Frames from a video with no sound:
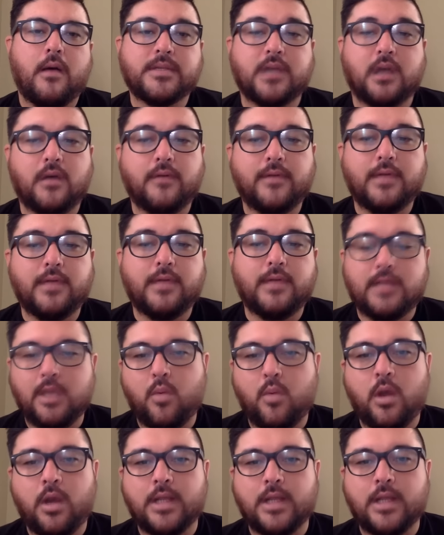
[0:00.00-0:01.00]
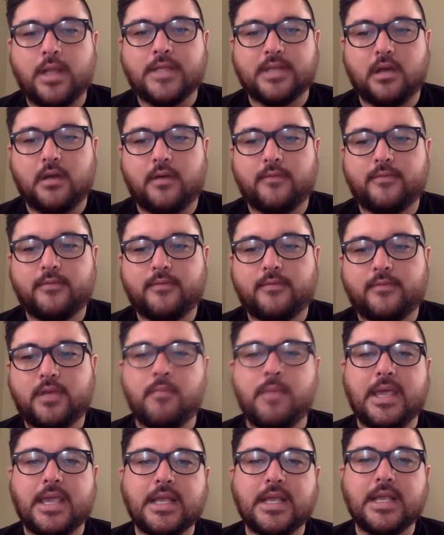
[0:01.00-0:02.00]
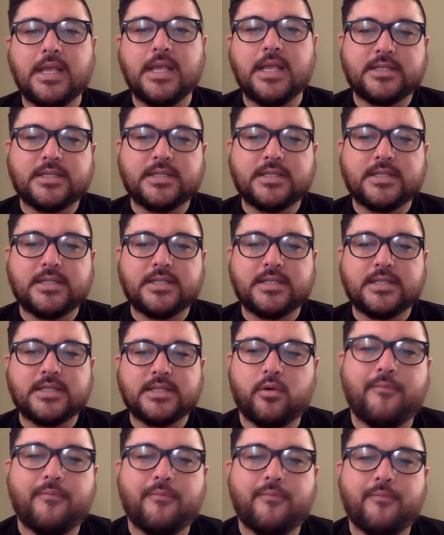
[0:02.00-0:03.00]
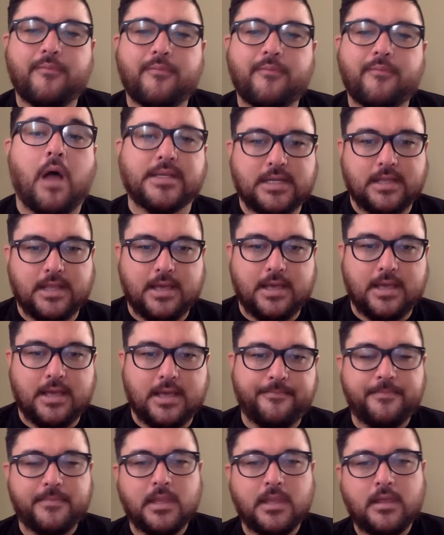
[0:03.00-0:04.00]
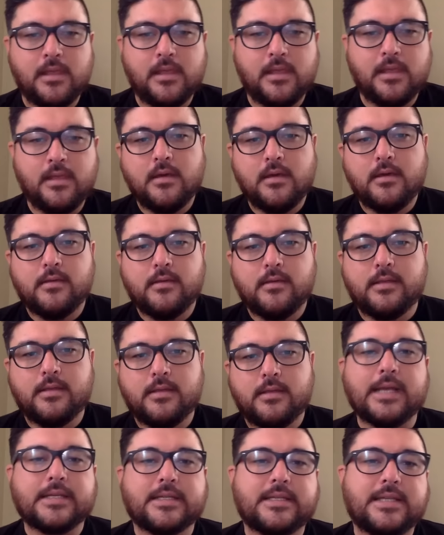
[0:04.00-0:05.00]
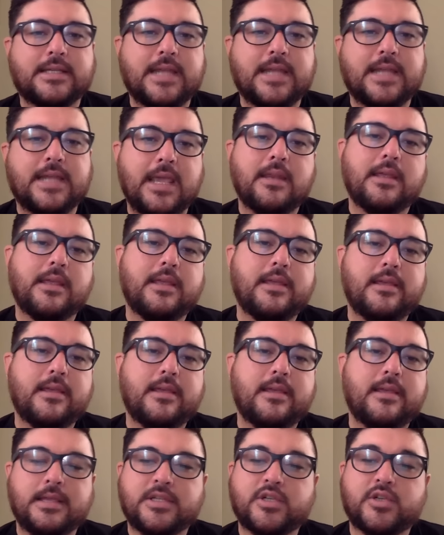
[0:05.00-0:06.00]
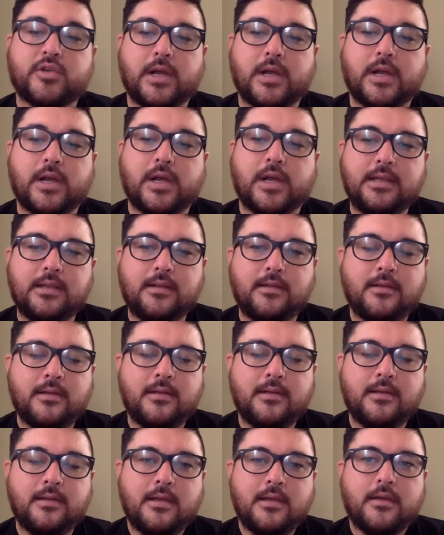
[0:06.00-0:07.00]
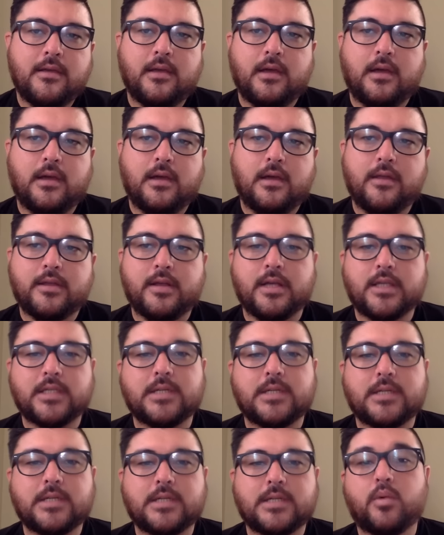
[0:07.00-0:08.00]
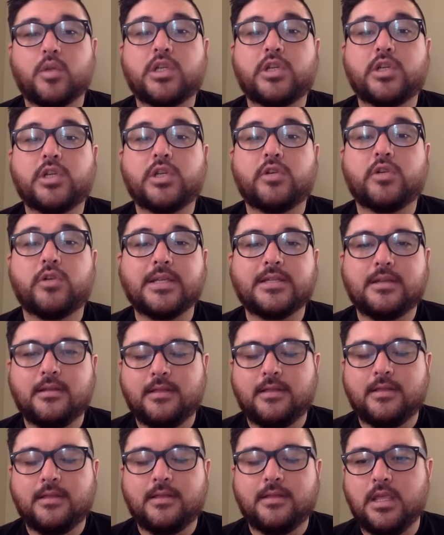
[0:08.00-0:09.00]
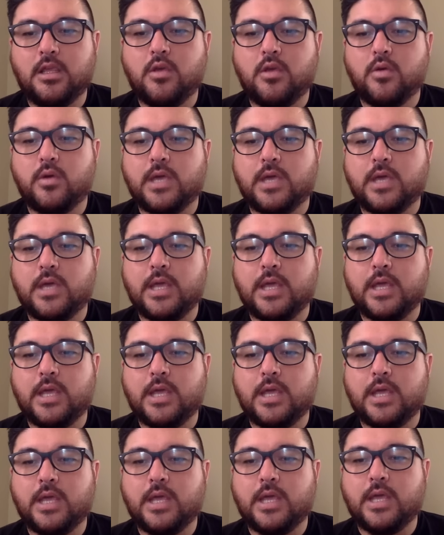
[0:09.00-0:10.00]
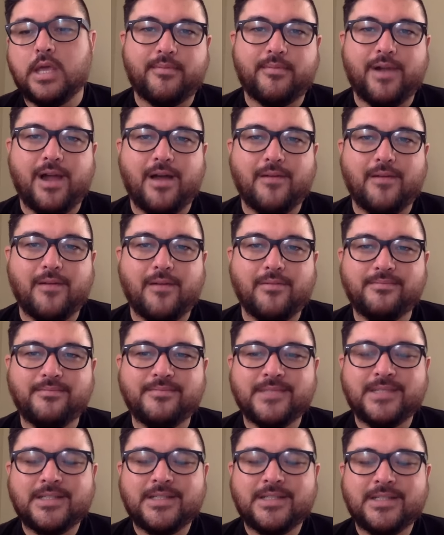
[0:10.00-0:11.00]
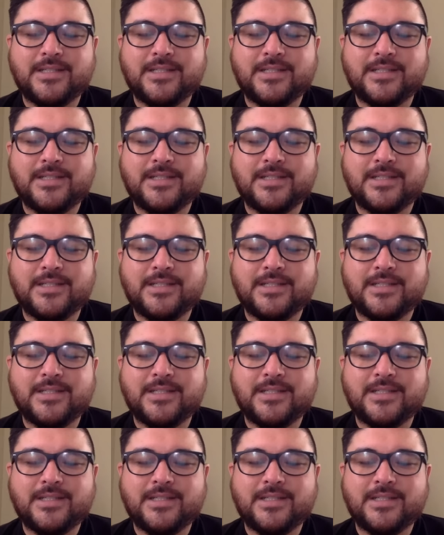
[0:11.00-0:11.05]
solve it. They want it solved. You're making some sort of promise to them. The next state is trusting. The customer will trust that you can actually solve the problem,